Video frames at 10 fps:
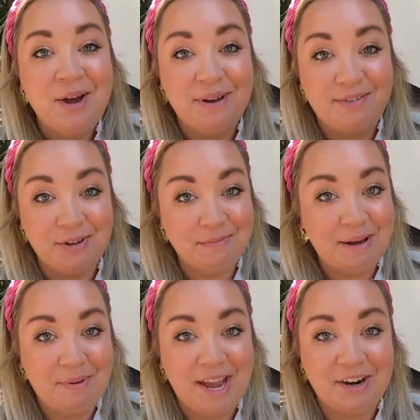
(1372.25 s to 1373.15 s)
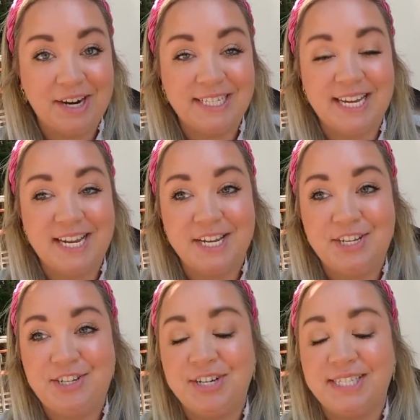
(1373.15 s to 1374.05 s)
We've gone with my parents, and it
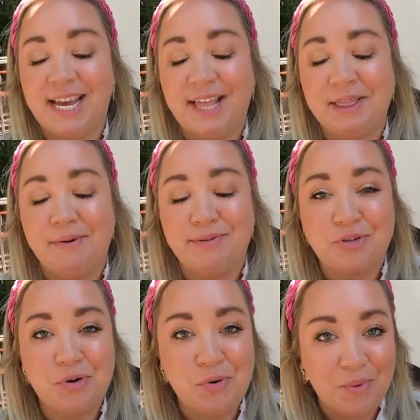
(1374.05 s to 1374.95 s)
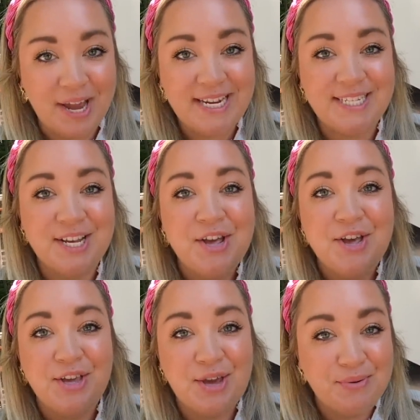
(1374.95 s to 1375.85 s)
is just like the most quaint,
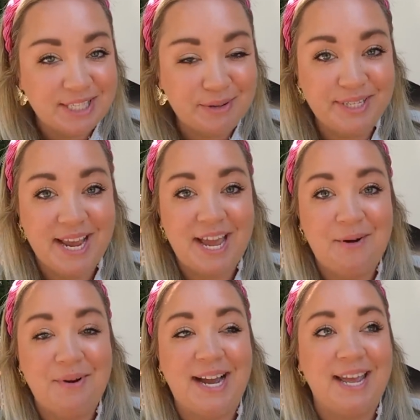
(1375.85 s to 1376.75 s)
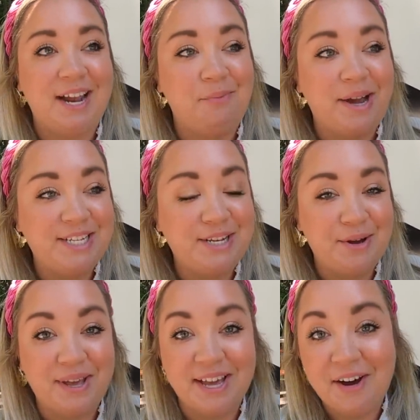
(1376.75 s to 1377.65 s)
cutest little town. I cannot wait to
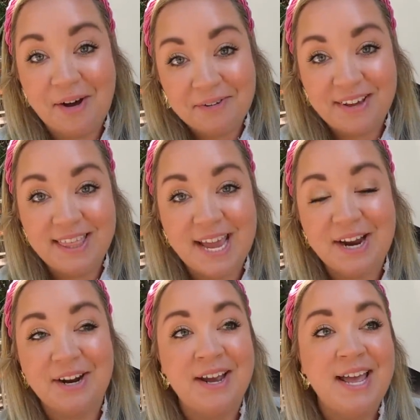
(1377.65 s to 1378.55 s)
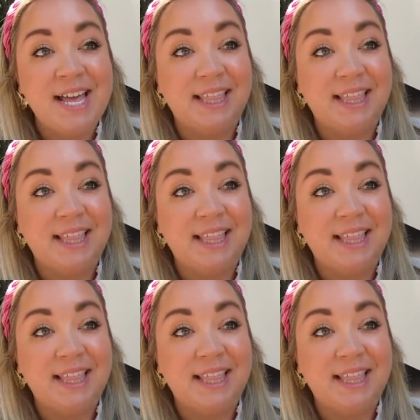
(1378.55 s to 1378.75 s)
go get coffee there.